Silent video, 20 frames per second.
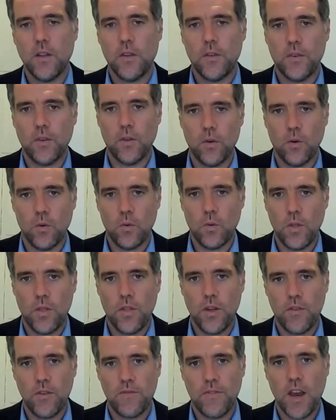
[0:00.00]
So
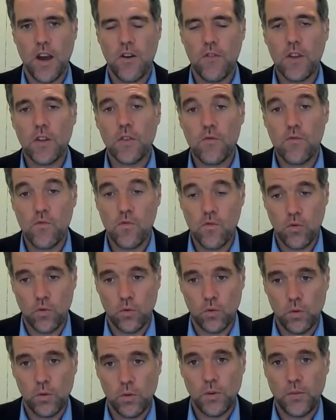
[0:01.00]
there are various
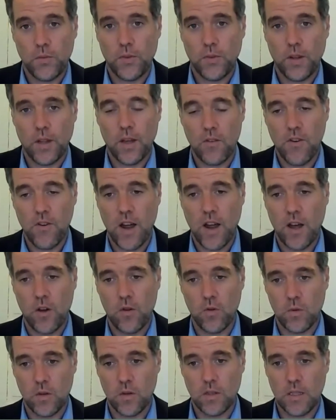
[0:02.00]
rules
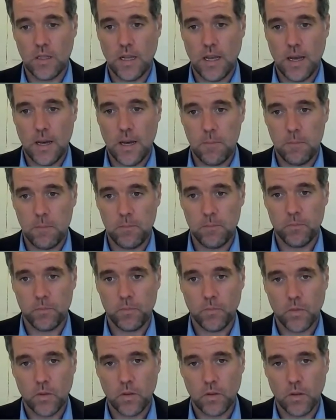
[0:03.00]
around
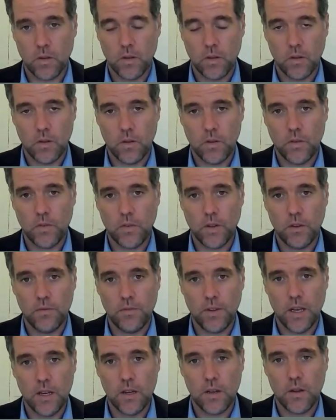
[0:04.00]

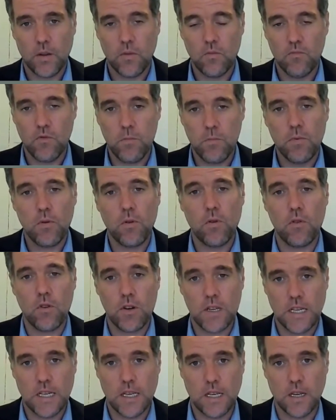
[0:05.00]
stuff like
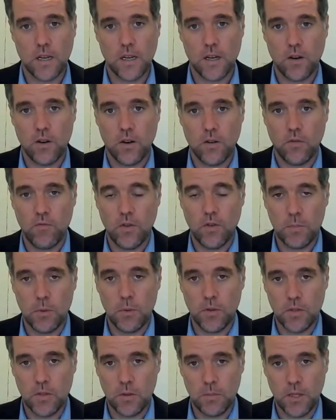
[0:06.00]
reporting
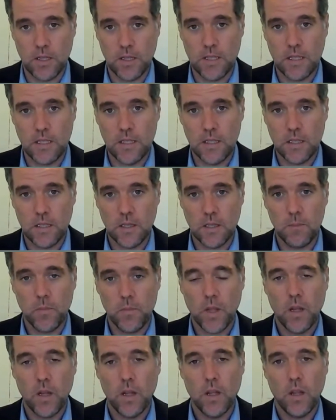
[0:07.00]
responsibilities.
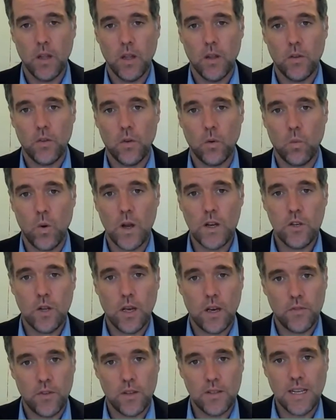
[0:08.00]
So when do you
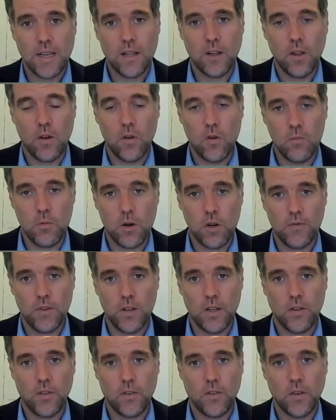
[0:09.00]
have to tell the Home
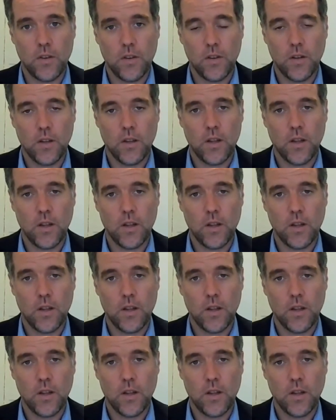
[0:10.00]
Office,